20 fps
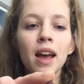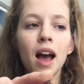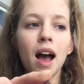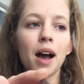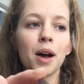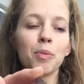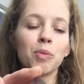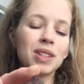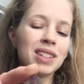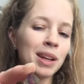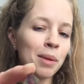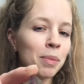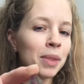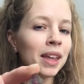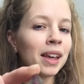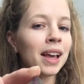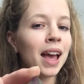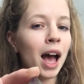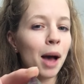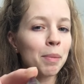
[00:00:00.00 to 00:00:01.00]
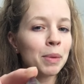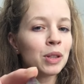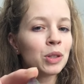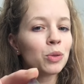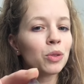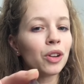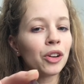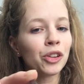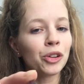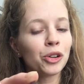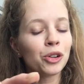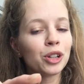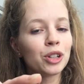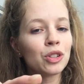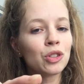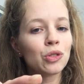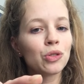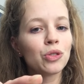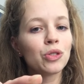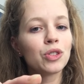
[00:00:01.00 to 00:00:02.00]
The same thing happens with other
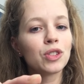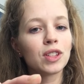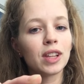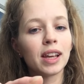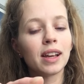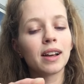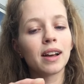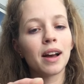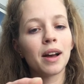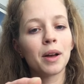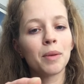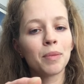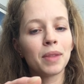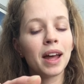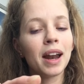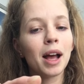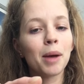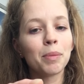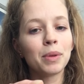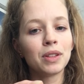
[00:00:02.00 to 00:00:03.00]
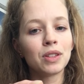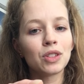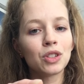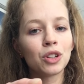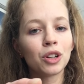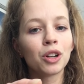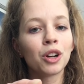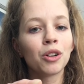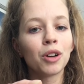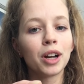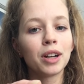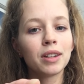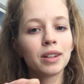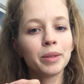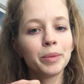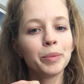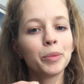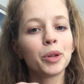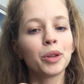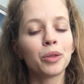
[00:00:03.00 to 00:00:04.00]
crystals, like that happens to
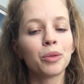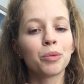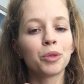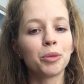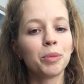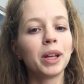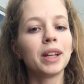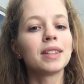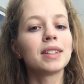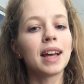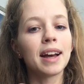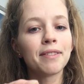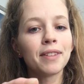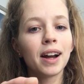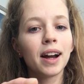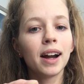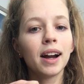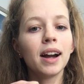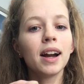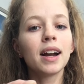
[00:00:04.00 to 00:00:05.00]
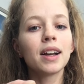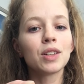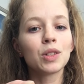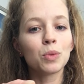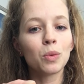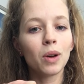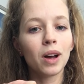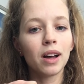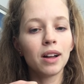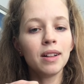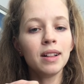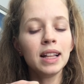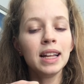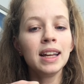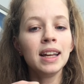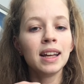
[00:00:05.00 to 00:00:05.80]
corundum with ruby and sapphire as well.